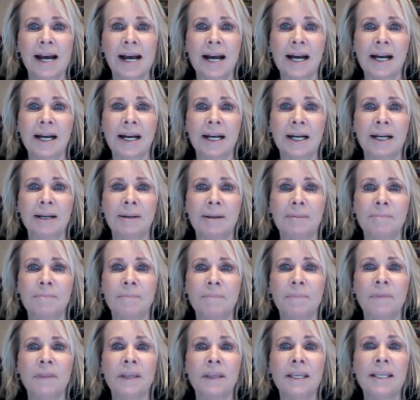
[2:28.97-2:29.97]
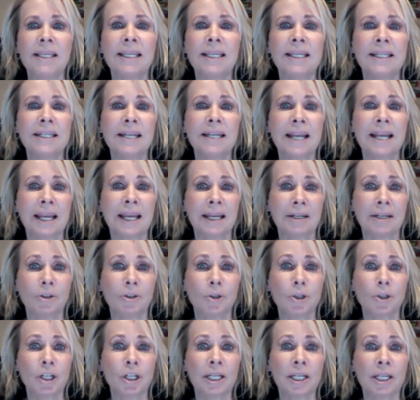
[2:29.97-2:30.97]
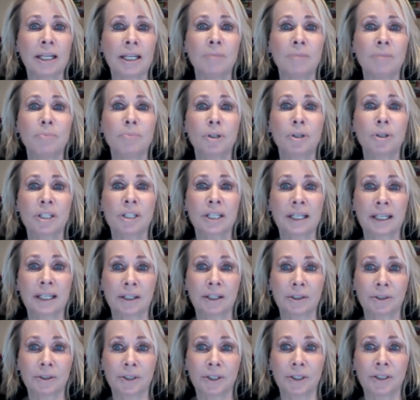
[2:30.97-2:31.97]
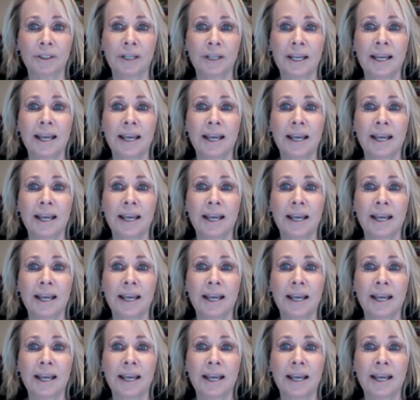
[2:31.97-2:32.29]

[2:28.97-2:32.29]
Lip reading: The yin energy in particular.